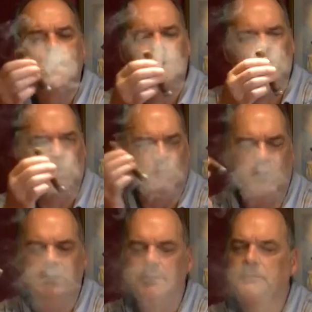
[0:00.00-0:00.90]
I've got
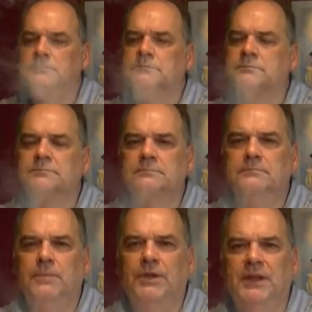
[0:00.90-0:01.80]
my
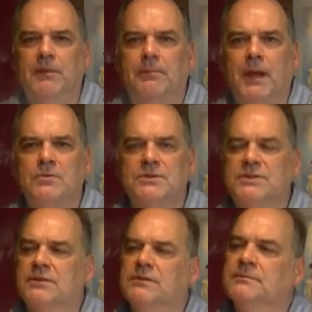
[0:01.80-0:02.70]
buddy to bounce